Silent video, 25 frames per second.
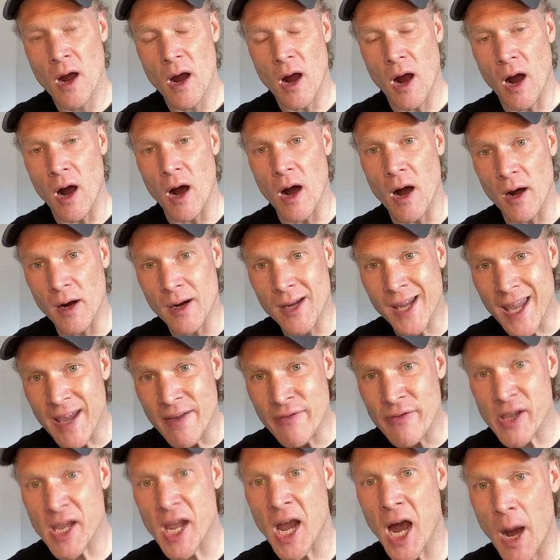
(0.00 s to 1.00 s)
our
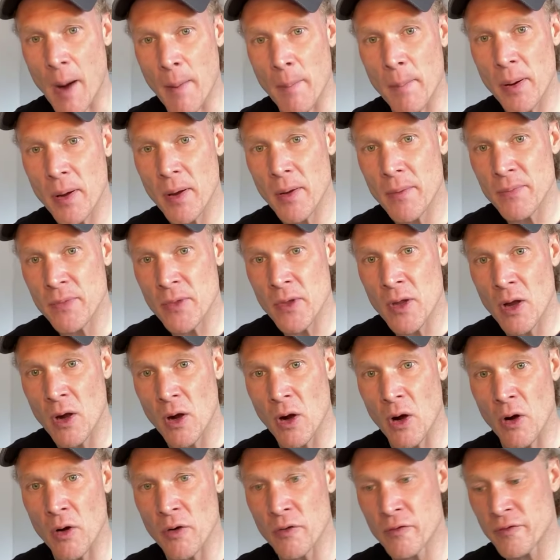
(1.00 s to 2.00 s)
giving up
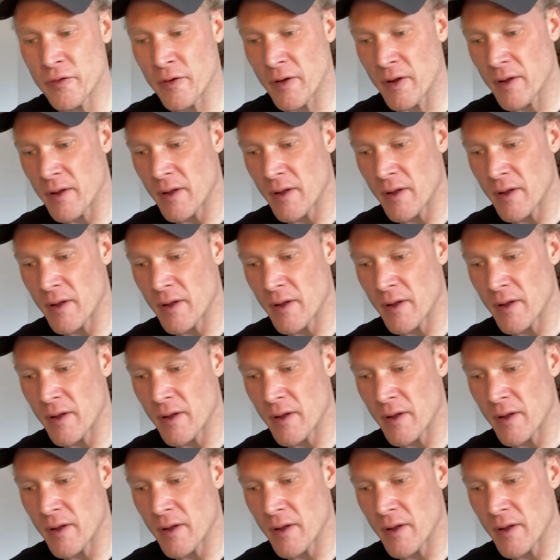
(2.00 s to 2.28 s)
of